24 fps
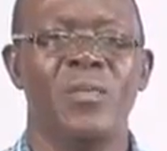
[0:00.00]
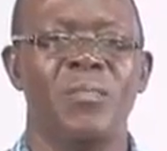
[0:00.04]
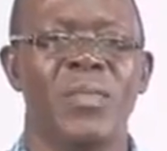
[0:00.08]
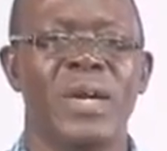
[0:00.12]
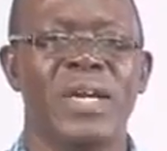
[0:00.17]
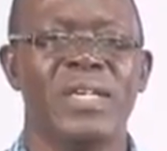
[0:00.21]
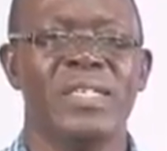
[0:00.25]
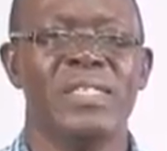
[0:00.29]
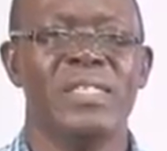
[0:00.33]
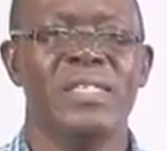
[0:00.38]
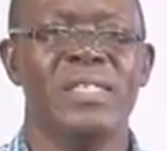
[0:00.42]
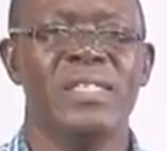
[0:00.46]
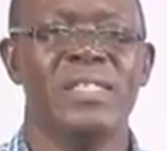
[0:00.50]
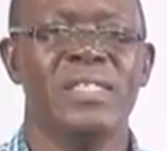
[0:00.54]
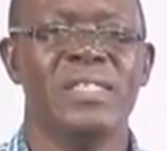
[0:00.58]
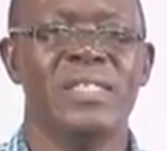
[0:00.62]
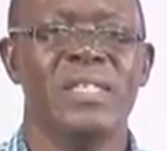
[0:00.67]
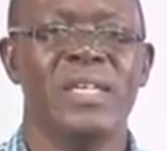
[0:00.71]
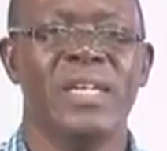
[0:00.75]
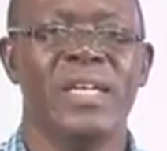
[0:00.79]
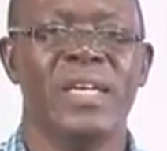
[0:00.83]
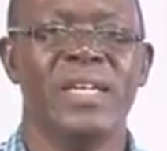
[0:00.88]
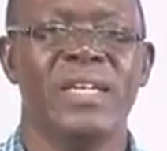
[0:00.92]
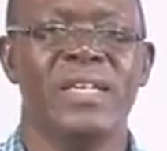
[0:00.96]

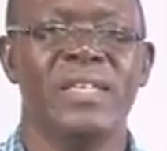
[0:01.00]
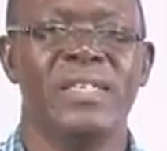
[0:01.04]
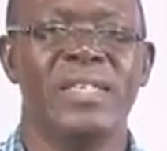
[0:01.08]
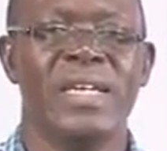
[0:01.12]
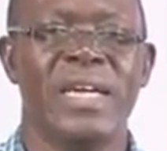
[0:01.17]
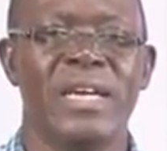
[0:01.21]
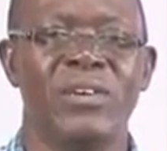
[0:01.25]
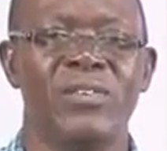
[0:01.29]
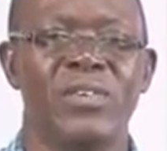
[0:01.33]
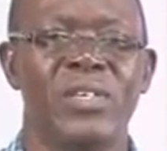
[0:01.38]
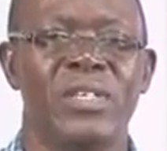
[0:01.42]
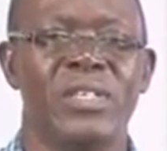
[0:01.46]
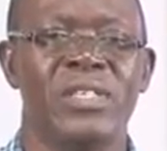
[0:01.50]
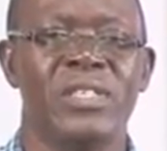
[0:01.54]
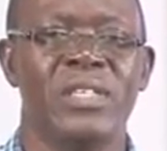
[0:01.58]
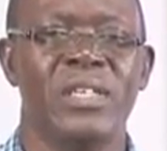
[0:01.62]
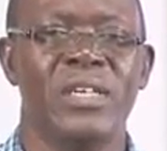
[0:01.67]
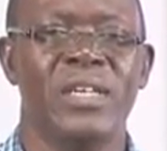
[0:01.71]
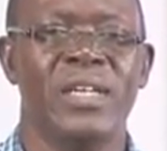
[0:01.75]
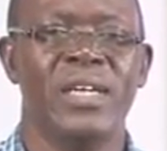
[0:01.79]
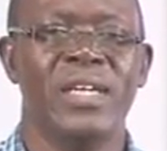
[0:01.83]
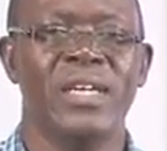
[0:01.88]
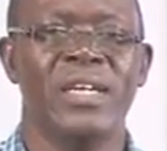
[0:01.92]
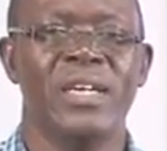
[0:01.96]
magazines, like diaries,
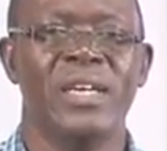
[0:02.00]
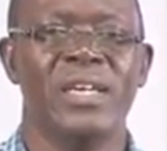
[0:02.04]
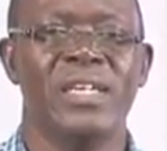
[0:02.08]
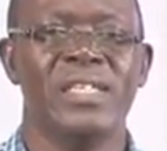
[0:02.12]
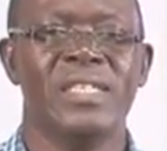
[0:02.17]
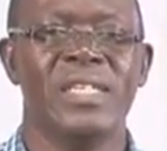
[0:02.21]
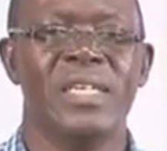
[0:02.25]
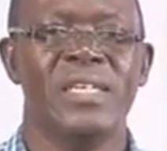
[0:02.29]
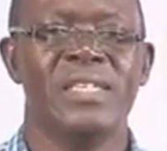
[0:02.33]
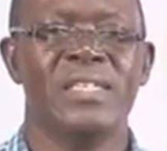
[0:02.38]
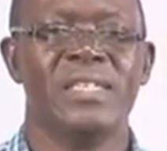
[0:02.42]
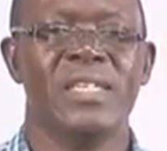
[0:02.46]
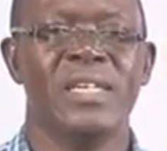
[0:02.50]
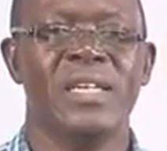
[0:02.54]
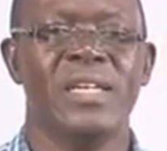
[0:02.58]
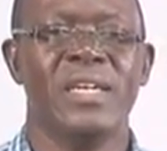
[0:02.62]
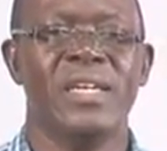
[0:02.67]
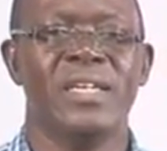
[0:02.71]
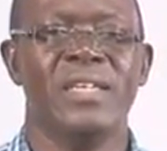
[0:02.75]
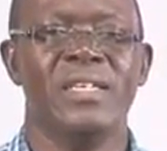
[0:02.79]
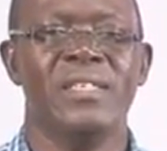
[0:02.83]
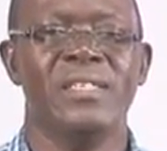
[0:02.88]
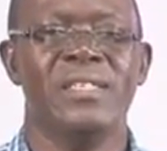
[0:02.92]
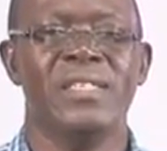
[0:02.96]
like letters,
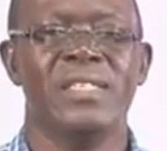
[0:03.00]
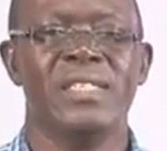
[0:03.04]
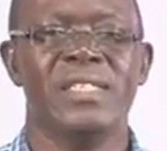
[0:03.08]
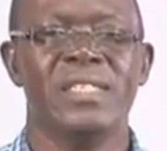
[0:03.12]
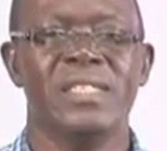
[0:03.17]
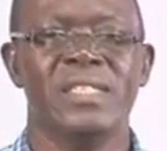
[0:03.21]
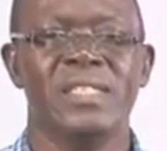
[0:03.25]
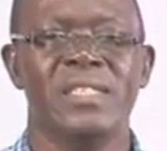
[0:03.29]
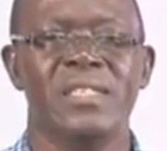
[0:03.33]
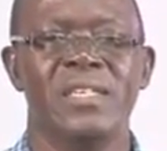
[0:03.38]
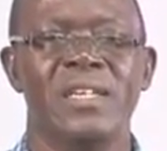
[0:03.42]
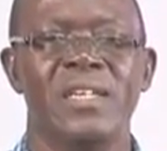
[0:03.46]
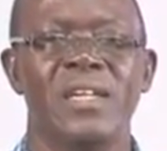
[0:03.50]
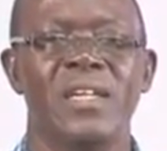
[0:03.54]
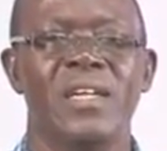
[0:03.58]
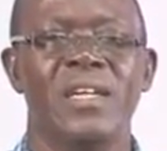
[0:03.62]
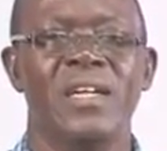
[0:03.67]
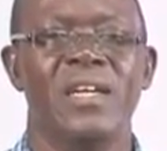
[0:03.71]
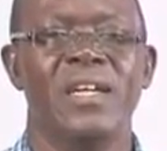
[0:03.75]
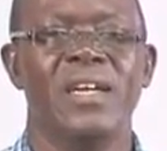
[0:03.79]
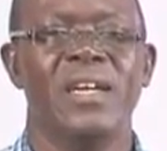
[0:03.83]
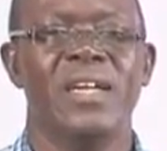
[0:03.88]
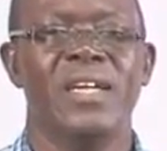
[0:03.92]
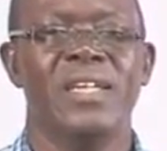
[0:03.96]
like discs,
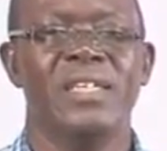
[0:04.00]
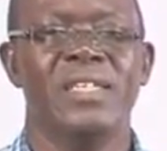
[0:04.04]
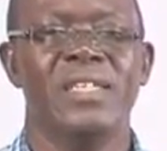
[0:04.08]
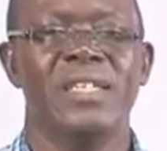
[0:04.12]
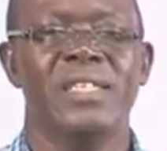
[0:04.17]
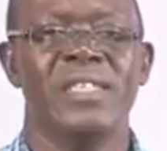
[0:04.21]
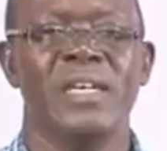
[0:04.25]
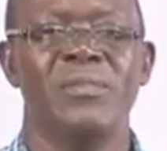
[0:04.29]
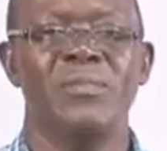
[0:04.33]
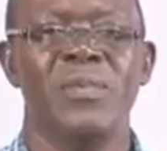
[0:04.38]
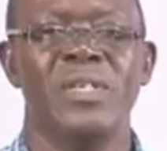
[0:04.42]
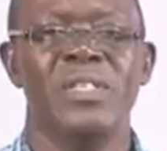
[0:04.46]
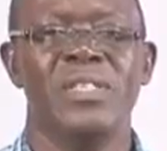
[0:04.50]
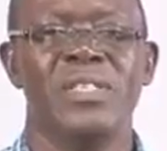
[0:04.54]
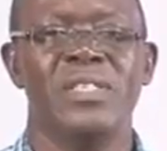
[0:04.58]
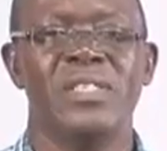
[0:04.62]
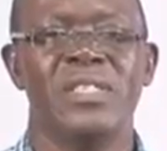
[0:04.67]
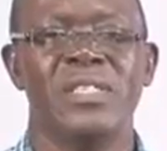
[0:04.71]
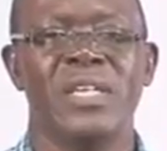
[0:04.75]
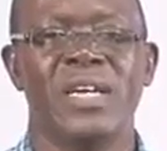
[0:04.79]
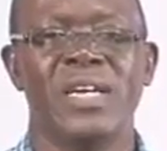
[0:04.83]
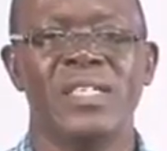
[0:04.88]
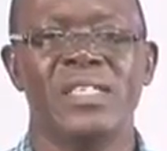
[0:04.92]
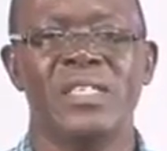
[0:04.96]
like
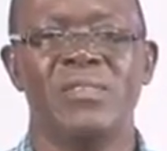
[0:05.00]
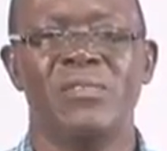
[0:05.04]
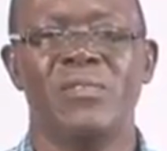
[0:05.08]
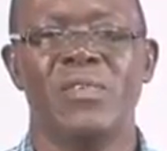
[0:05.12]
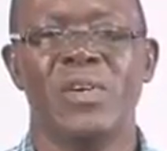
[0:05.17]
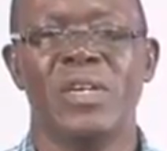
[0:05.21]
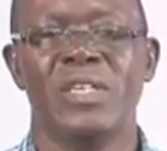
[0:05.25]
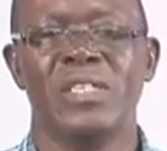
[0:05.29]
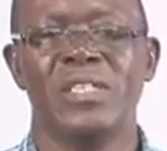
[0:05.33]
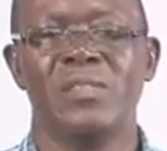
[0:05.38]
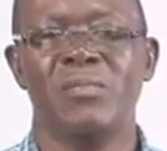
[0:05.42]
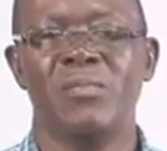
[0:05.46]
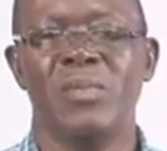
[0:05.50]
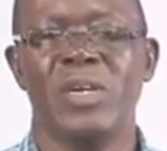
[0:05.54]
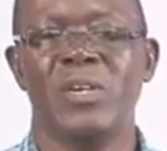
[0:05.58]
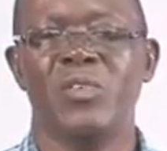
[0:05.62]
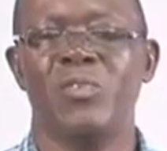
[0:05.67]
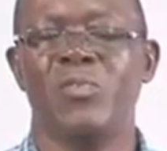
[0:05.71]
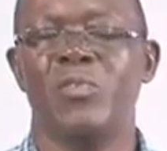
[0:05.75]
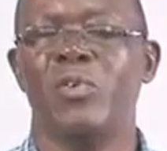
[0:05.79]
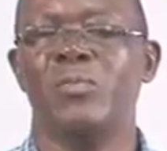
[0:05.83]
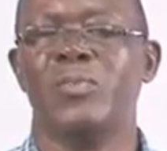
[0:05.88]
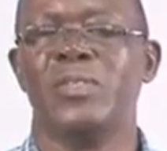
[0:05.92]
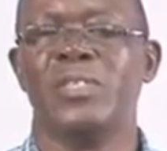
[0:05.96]
databases, artifacts,
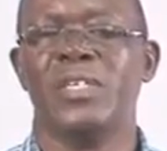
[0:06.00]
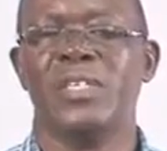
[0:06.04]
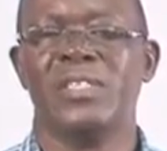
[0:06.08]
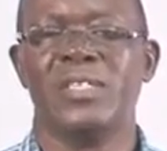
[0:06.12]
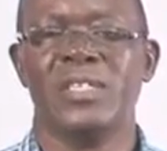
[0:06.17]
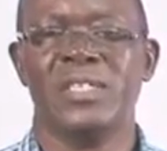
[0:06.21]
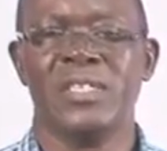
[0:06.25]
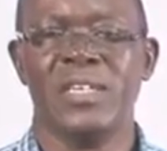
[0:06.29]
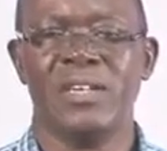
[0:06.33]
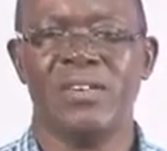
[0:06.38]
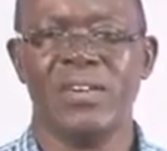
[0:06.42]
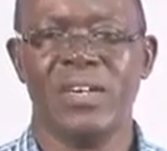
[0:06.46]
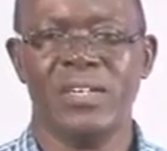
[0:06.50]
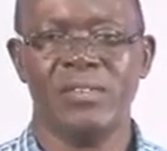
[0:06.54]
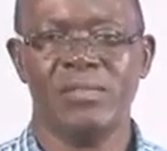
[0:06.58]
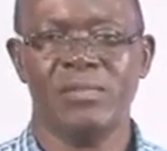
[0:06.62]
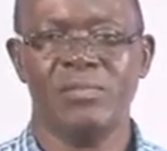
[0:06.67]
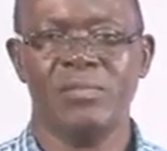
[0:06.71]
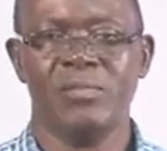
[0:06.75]
microforms, etc.